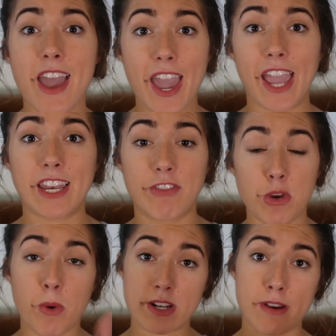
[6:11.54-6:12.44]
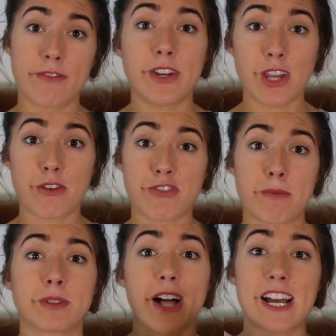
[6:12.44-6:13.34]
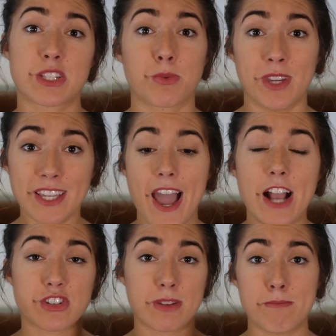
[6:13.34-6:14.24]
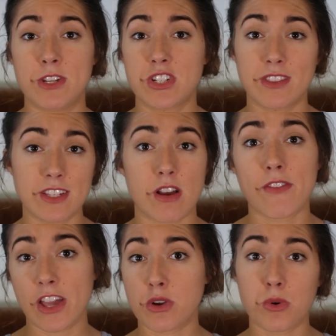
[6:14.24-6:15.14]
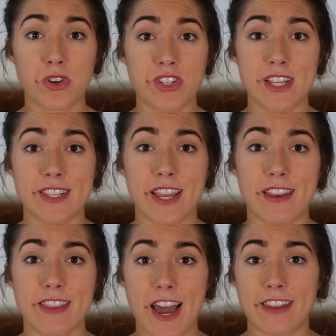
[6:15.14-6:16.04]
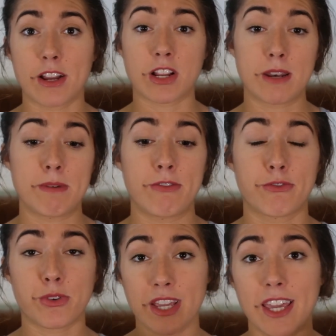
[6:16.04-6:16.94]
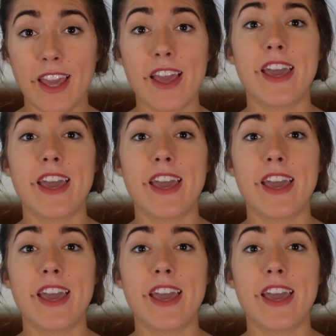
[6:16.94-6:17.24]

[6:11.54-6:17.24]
And if you watch my video from last week, I actually mentioned these online courses and that they're going to be free.